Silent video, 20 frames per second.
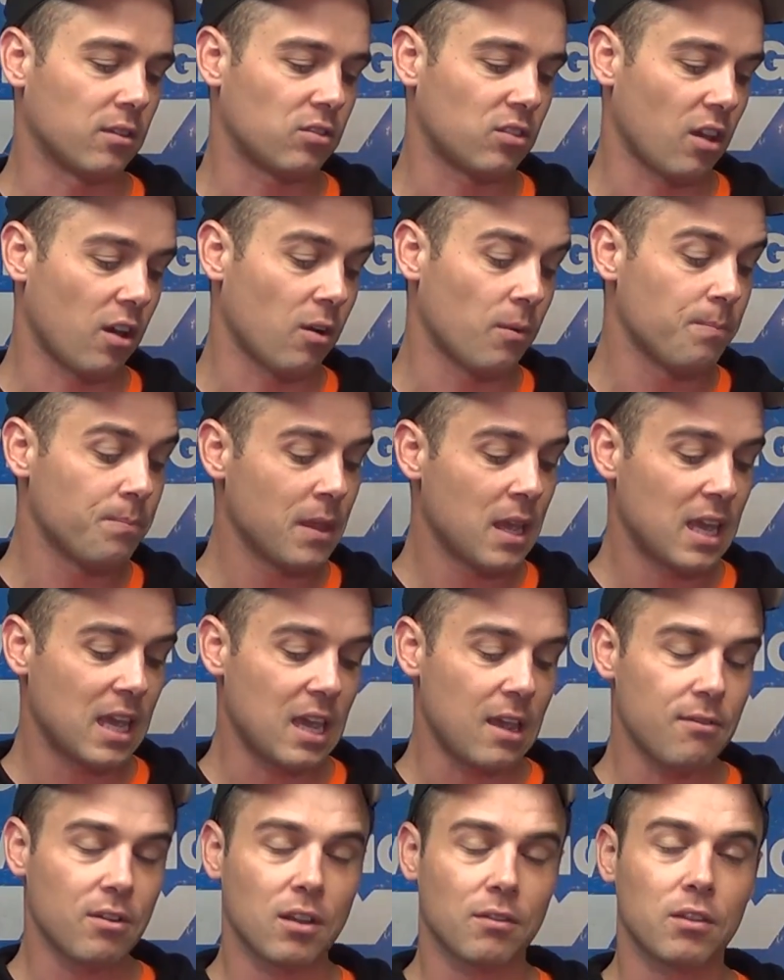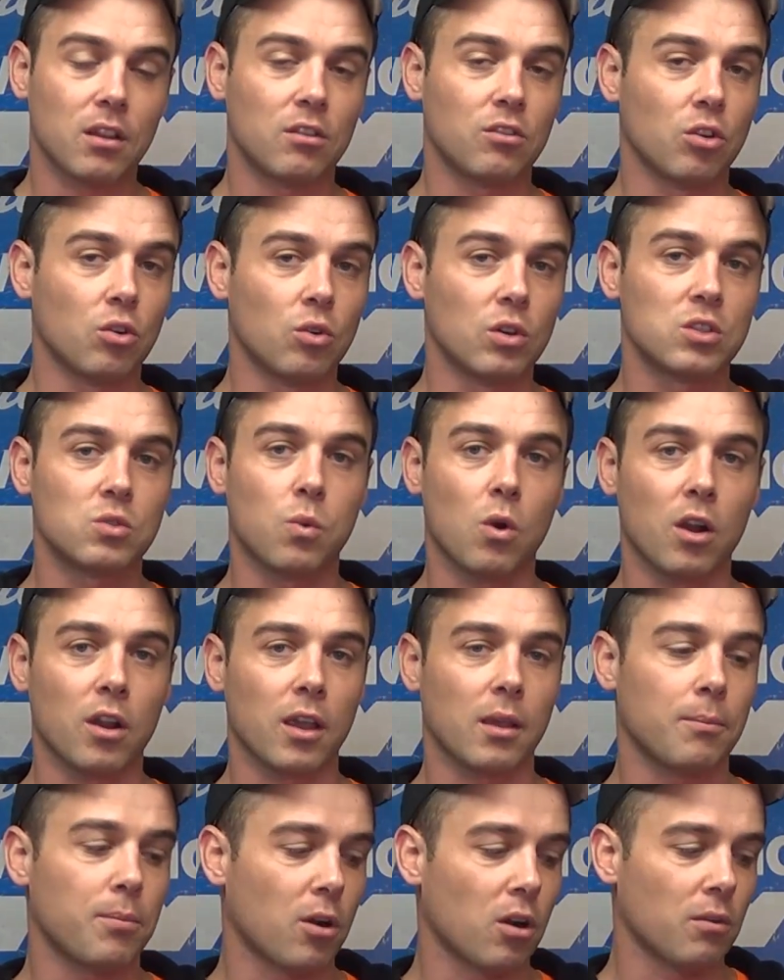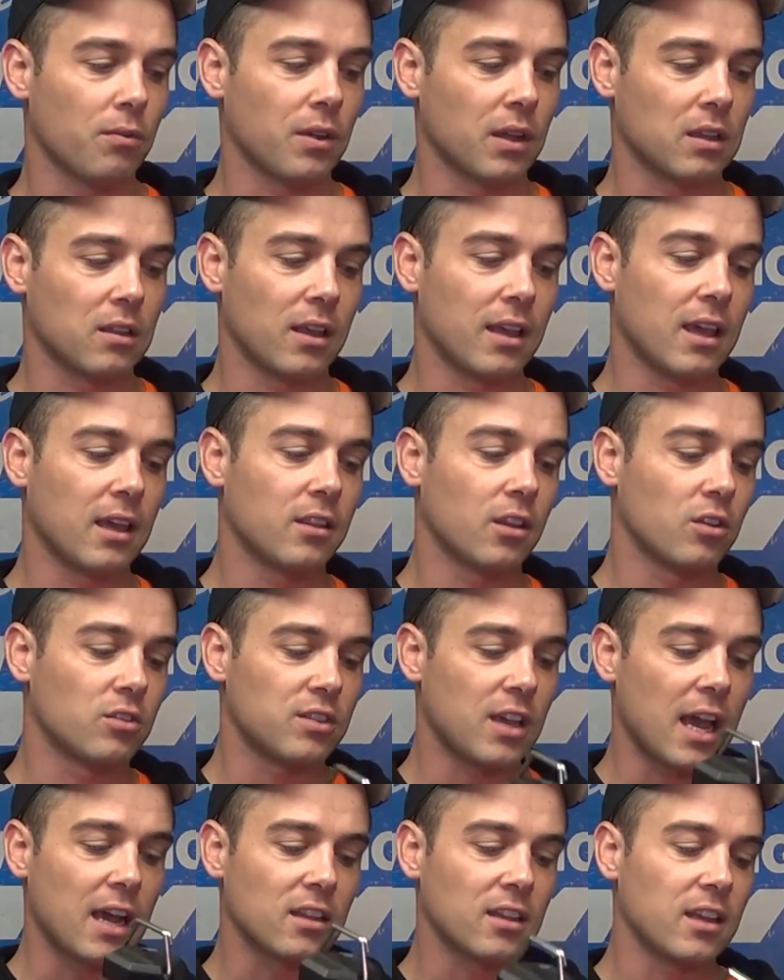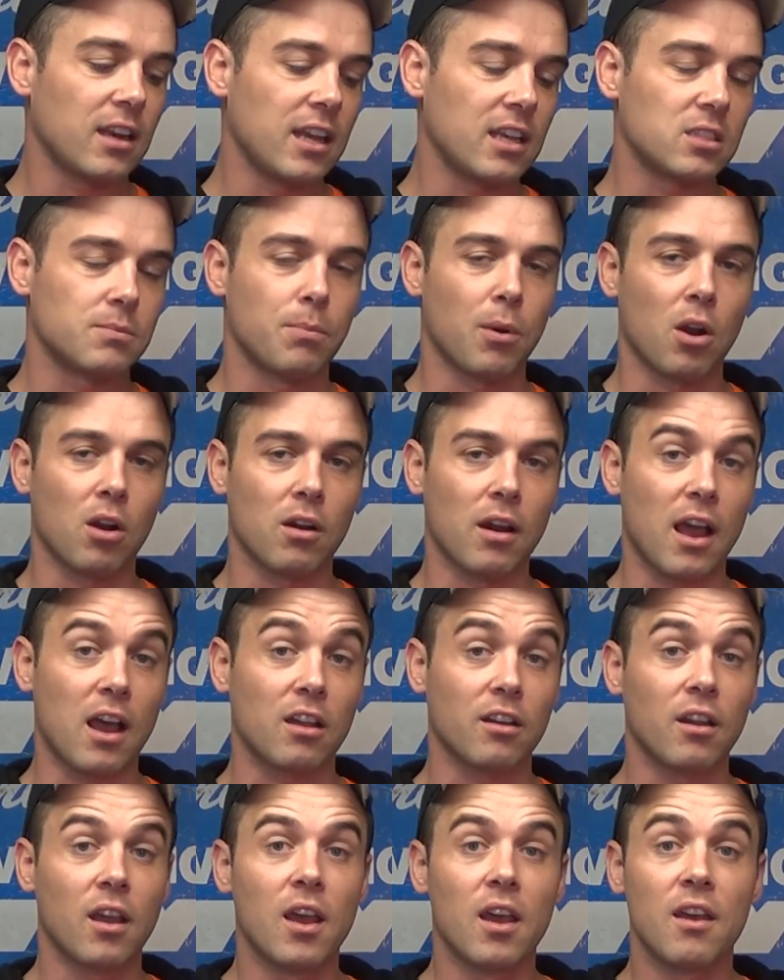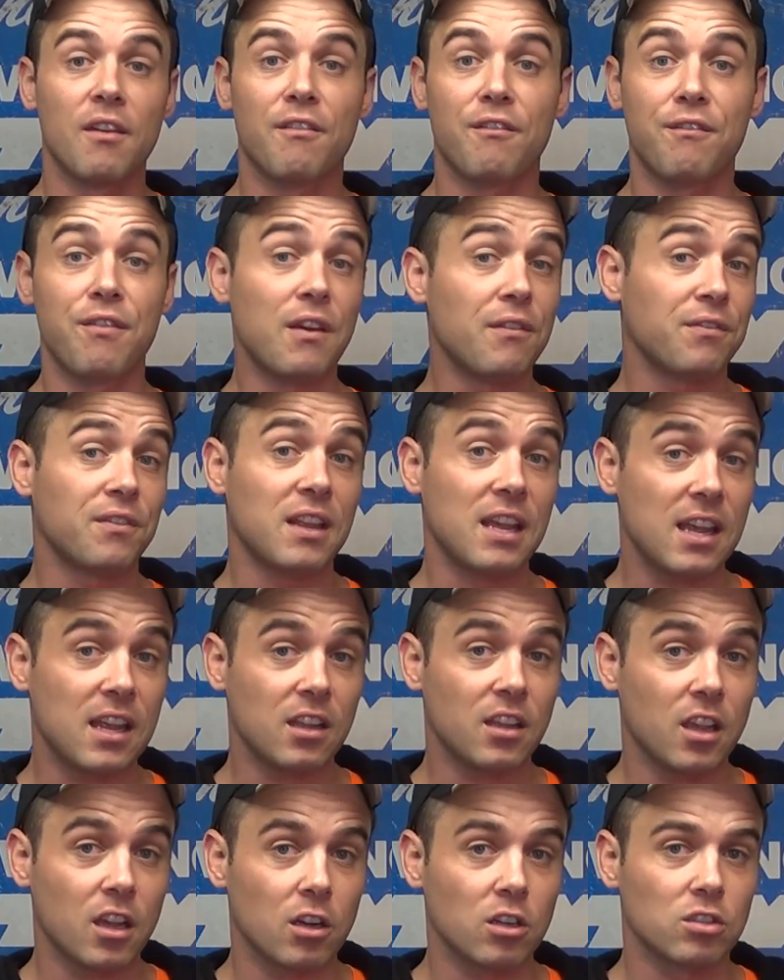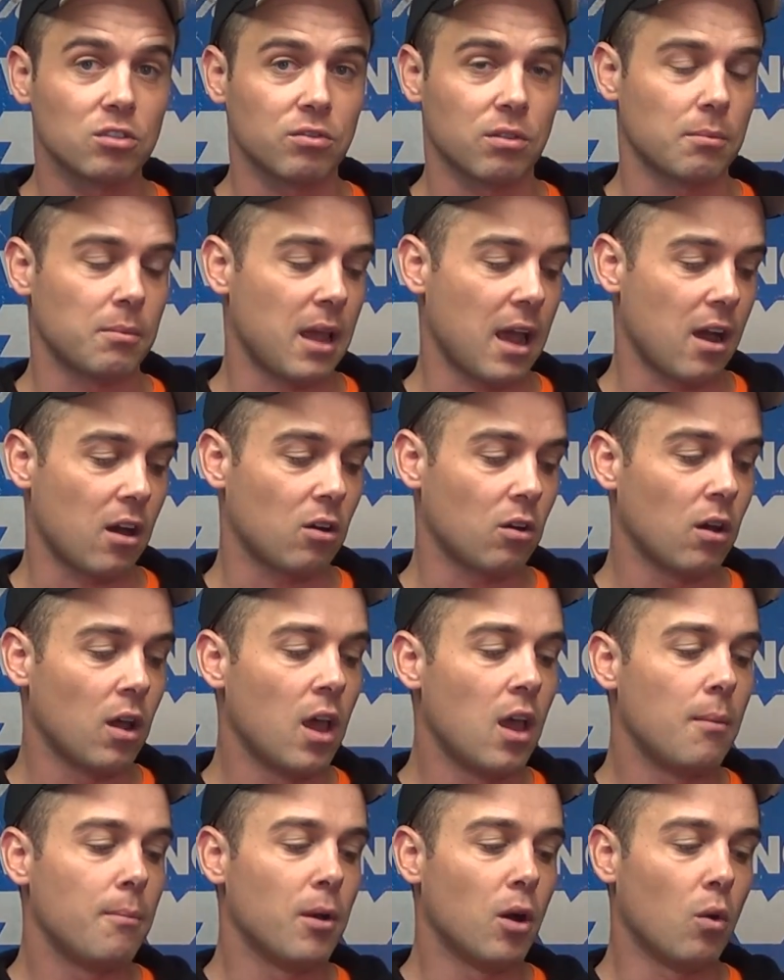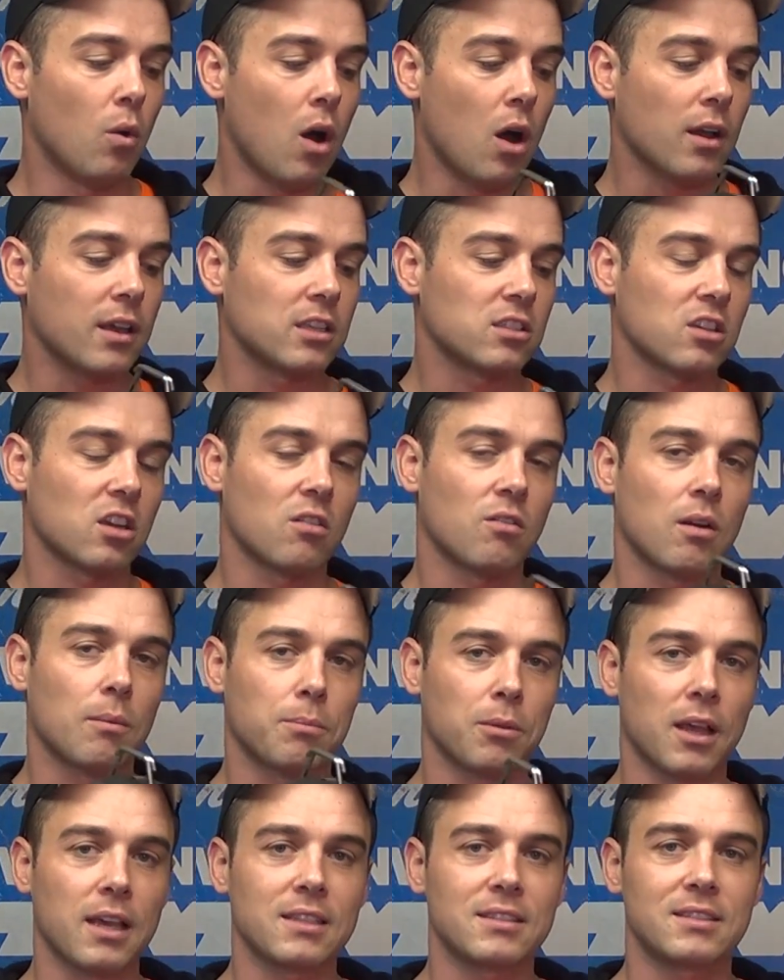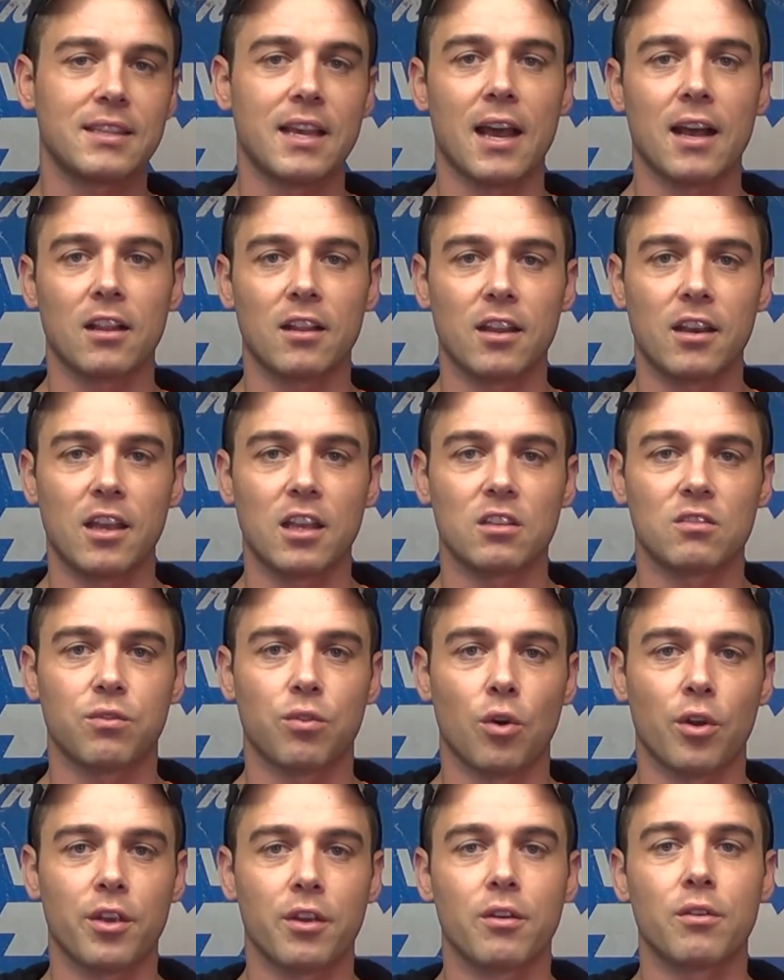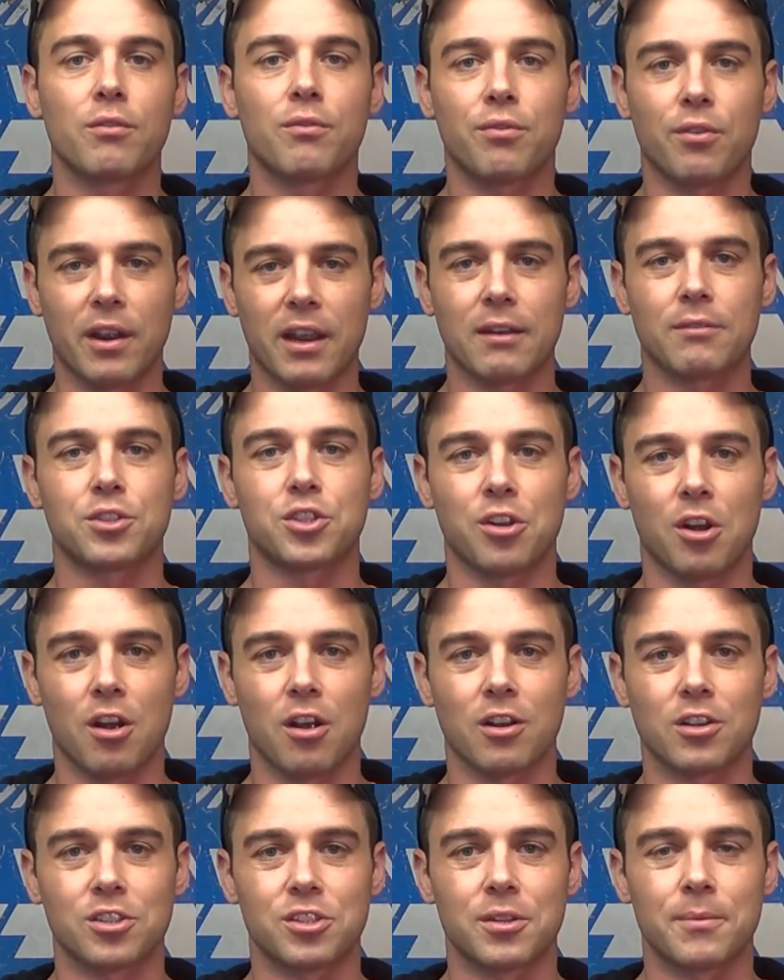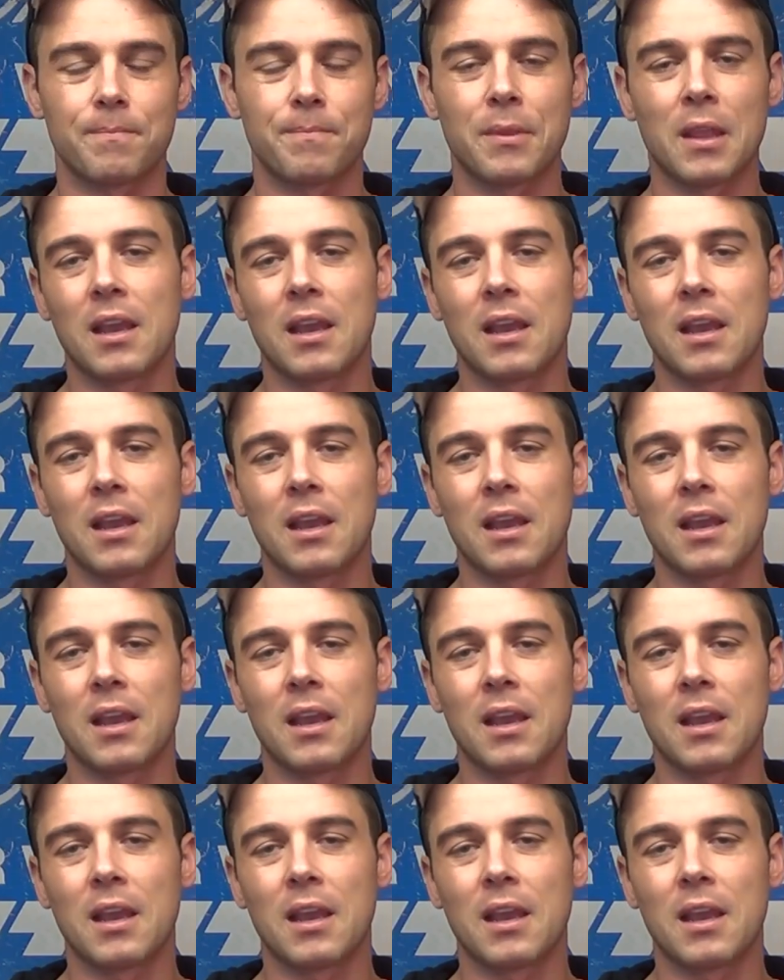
So even if the tool is working perfectly and those LEDs burn out 15 years from now, Milwaukee's going to replace the LEDs for you free of charge.